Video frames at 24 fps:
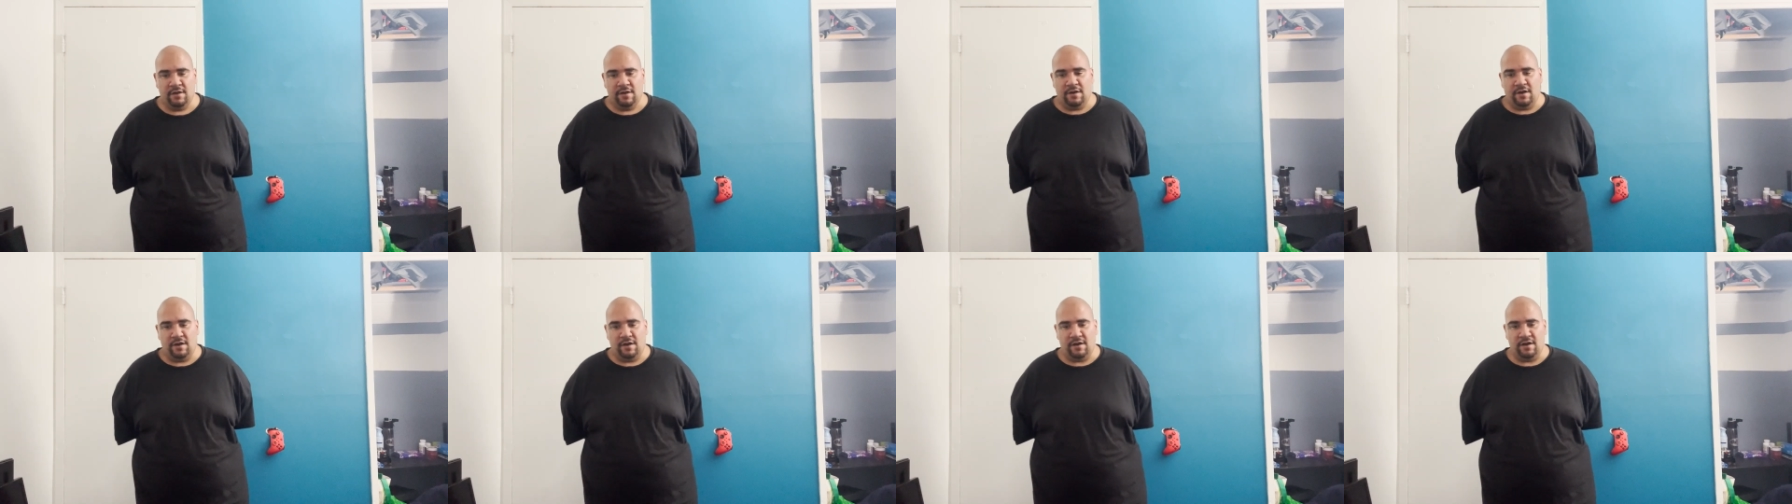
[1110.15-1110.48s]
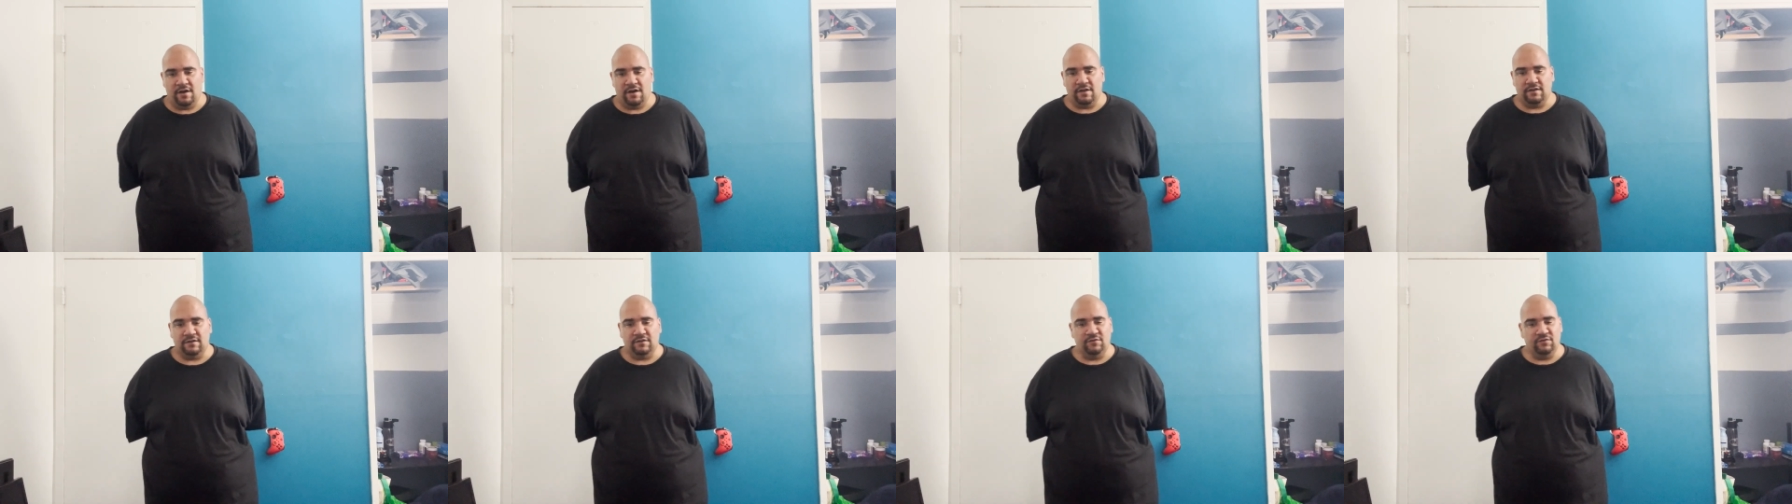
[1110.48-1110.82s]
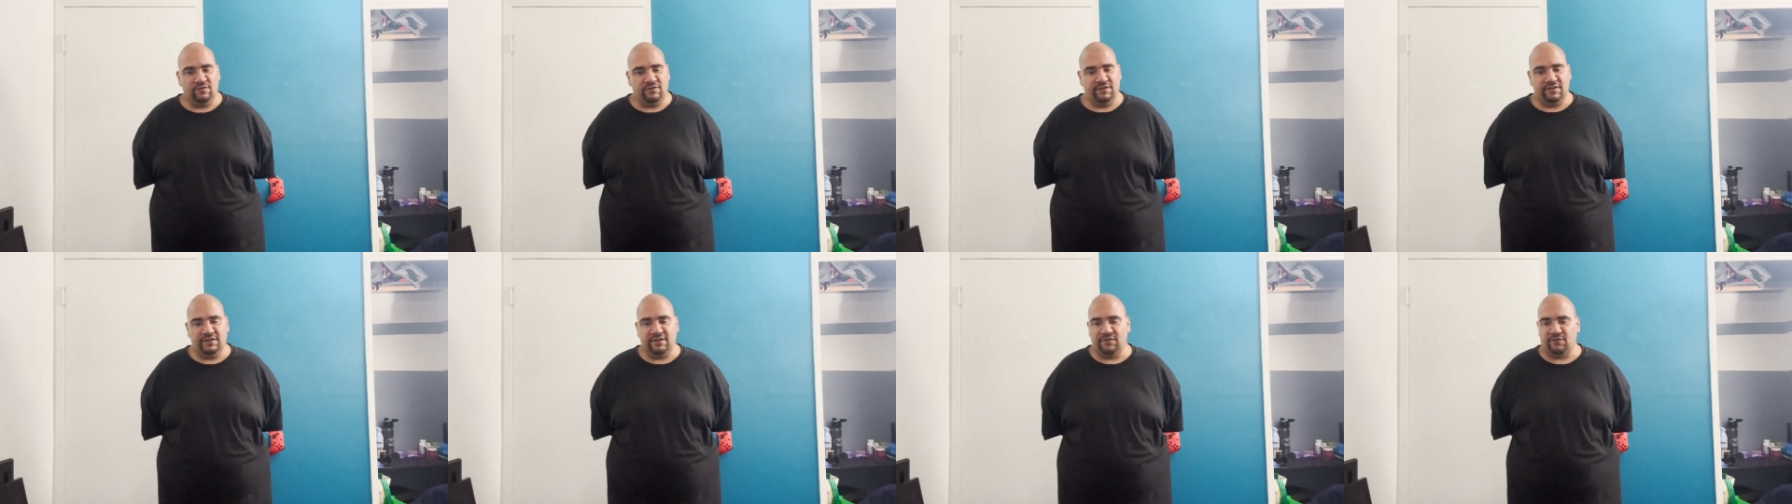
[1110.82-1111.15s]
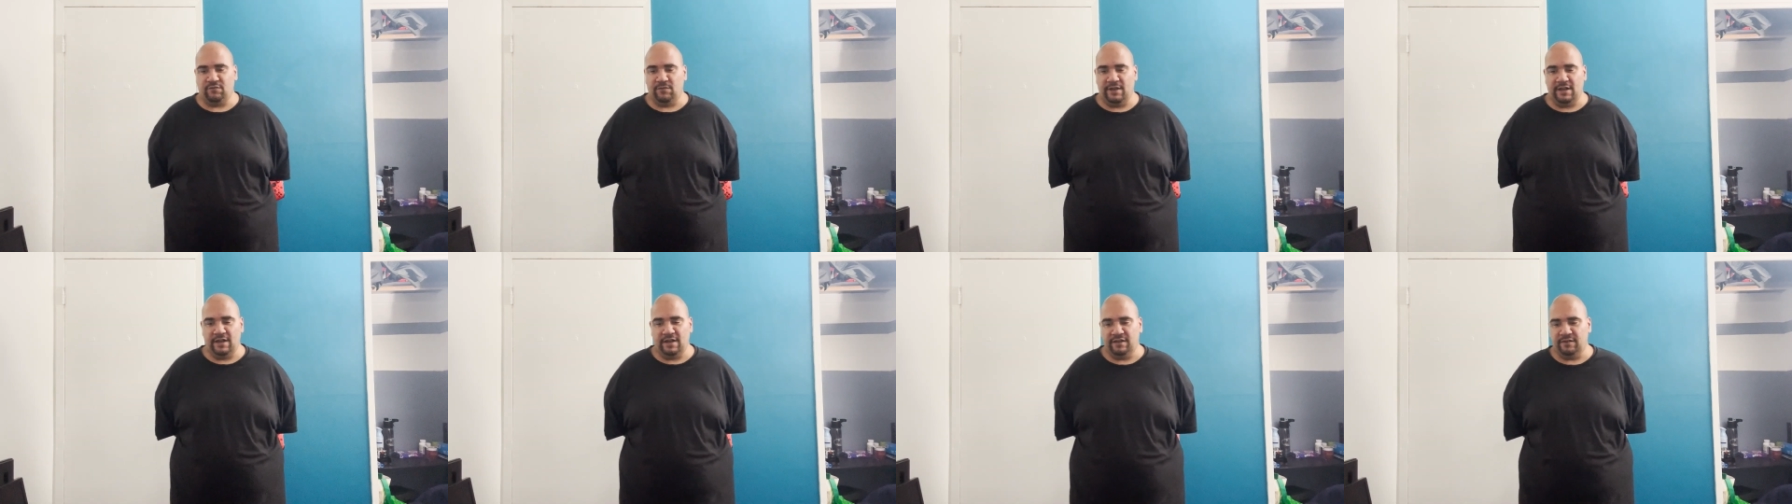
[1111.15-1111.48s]
Uh, losing this
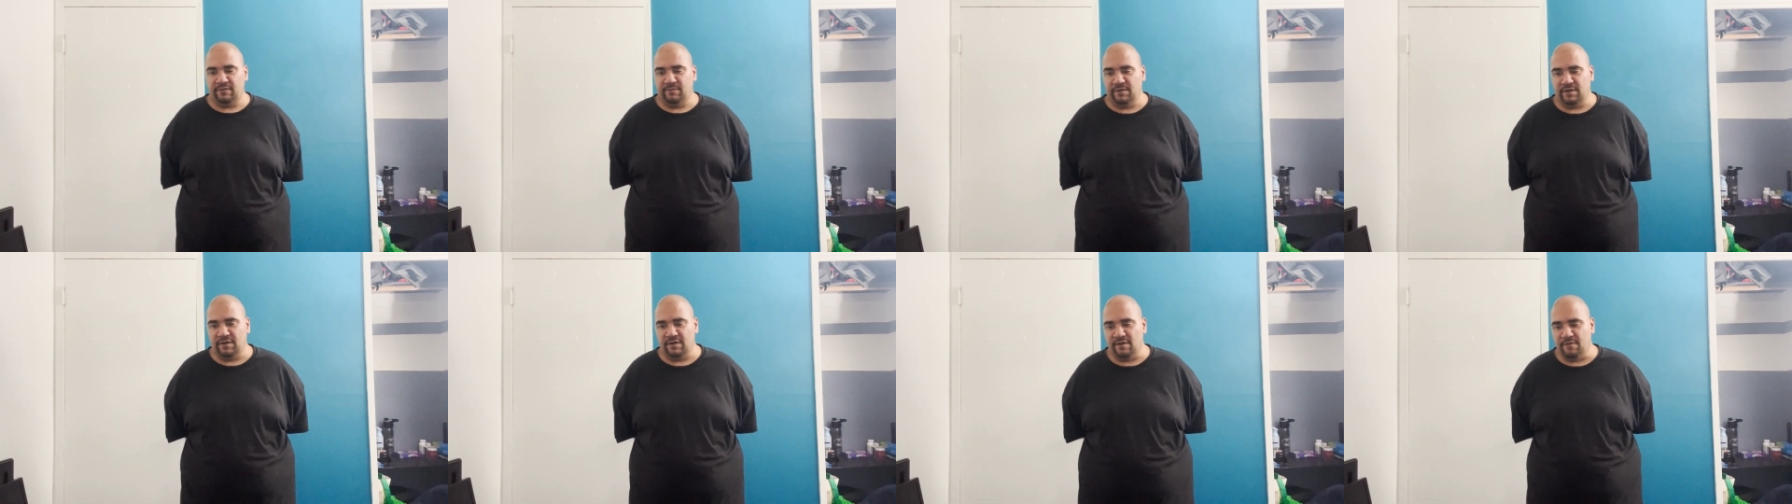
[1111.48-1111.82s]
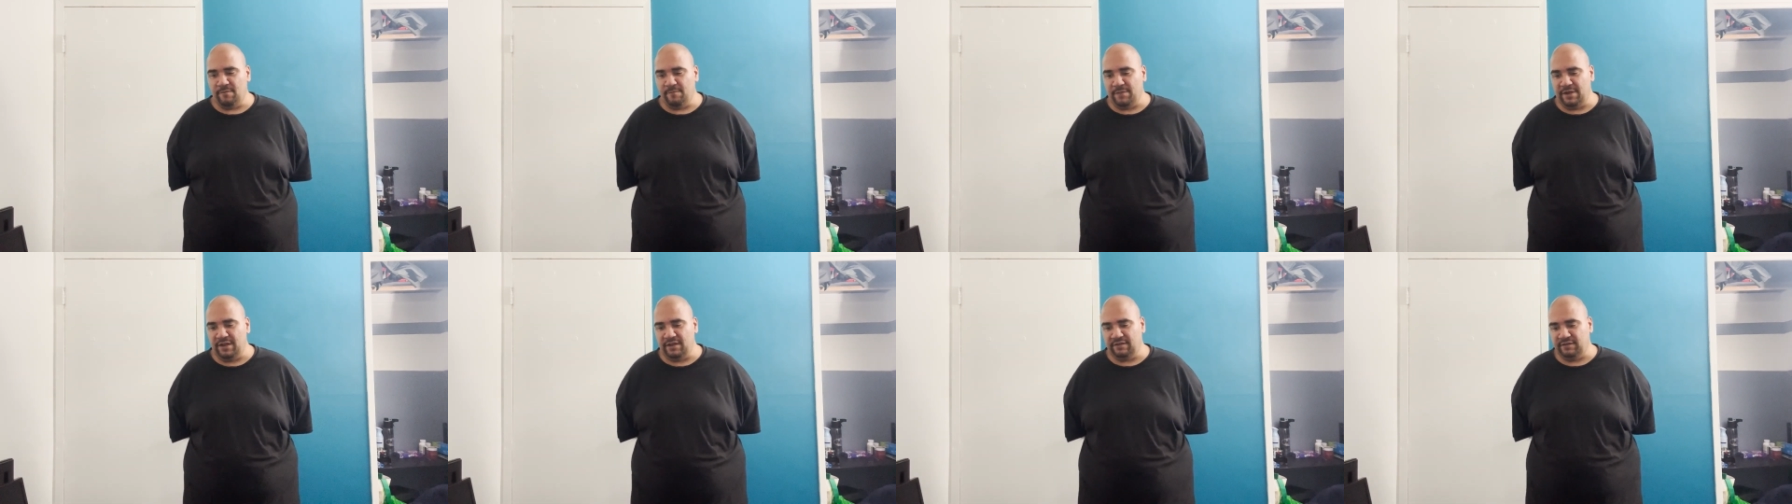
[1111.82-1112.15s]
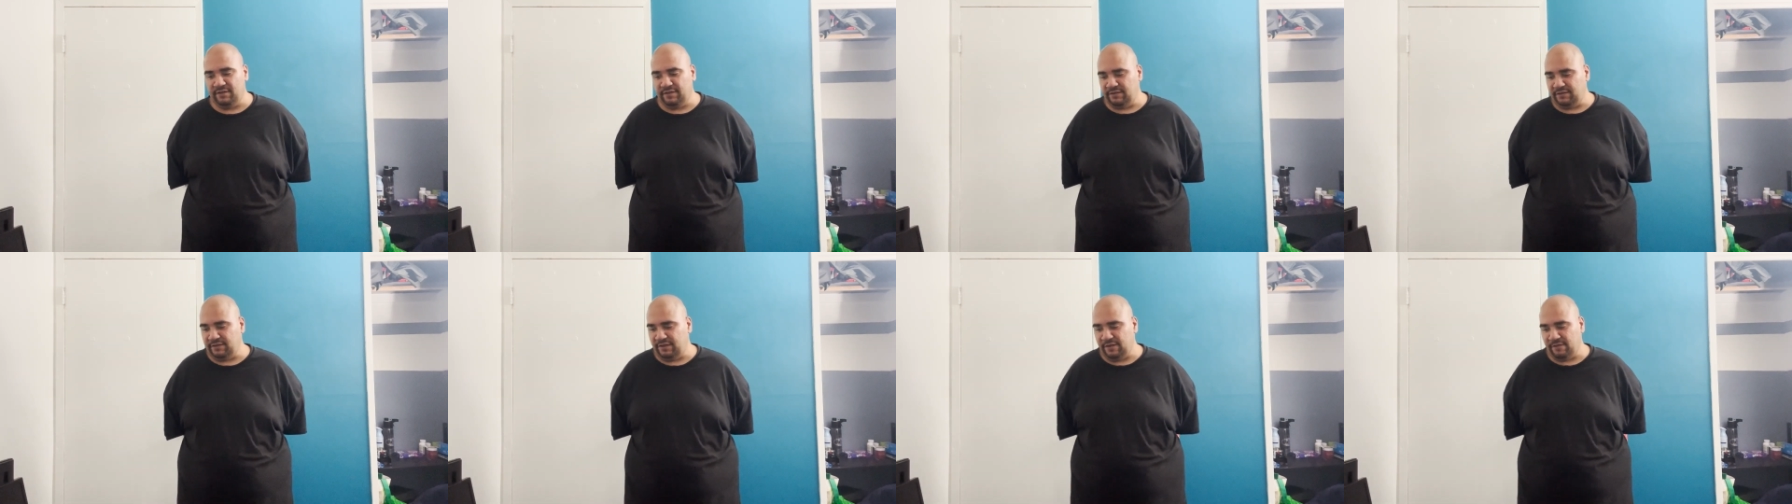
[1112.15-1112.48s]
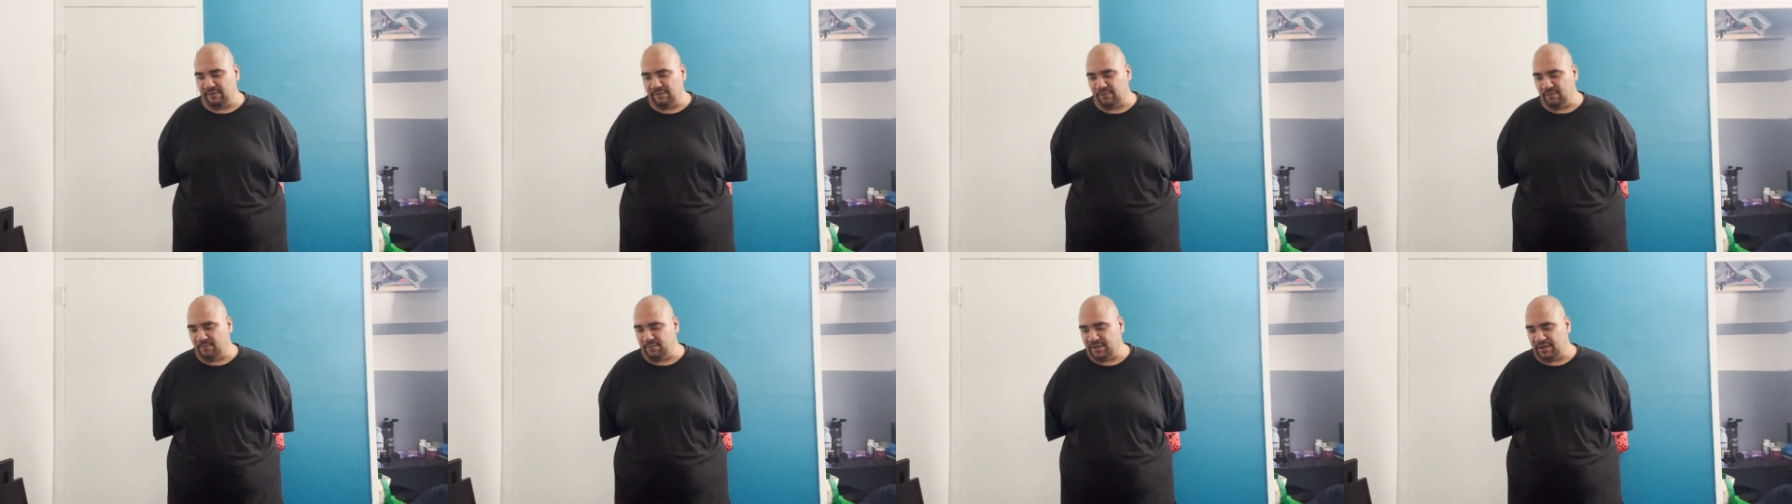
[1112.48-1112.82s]
weight has been an amazing thing
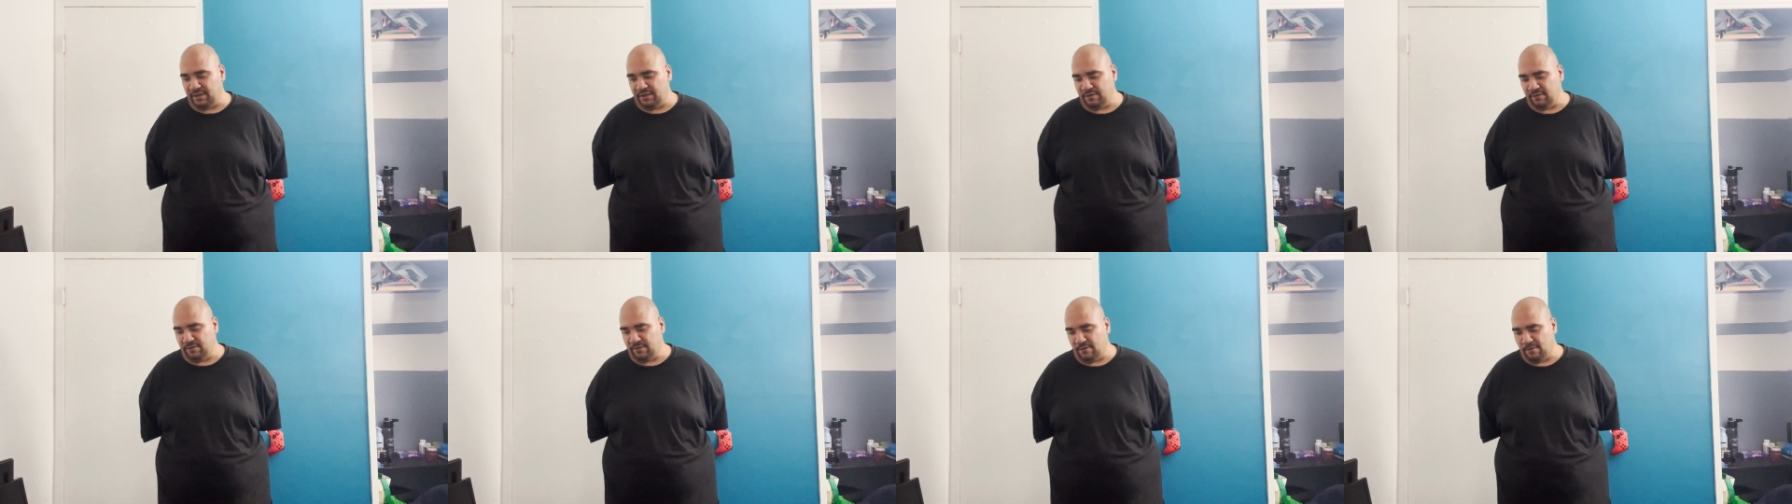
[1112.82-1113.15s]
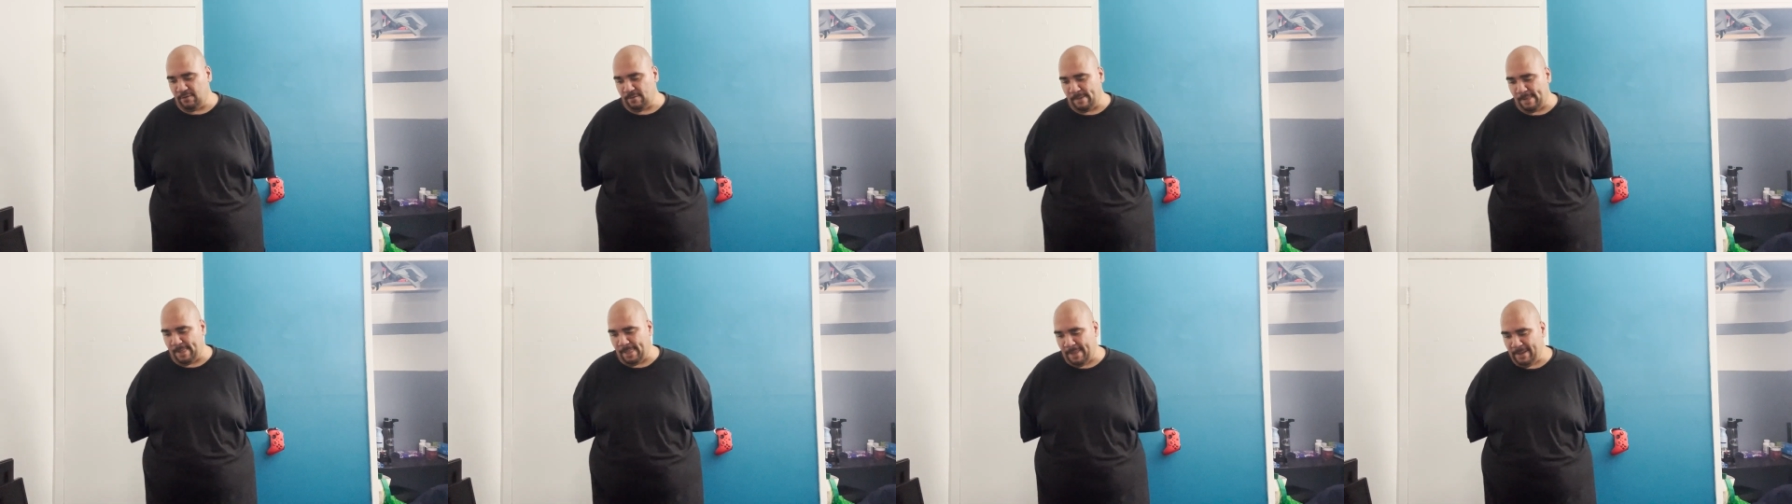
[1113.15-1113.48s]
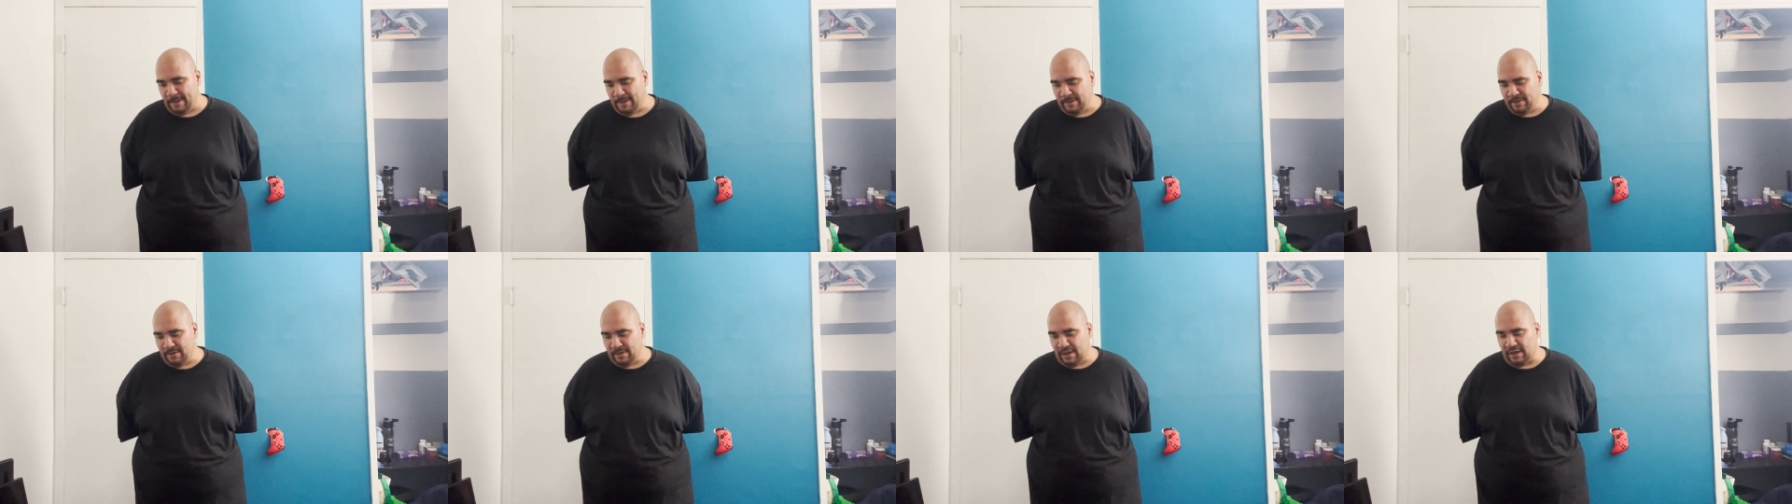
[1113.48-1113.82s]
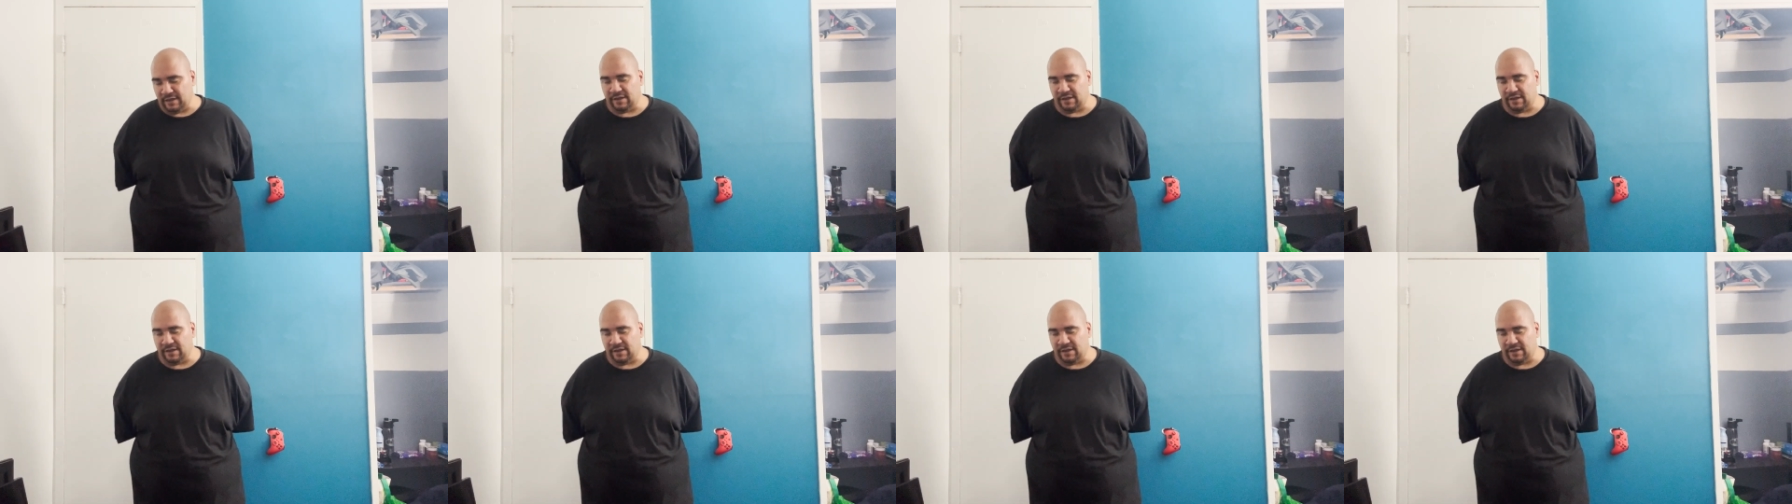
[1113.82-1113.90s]
for me, you know.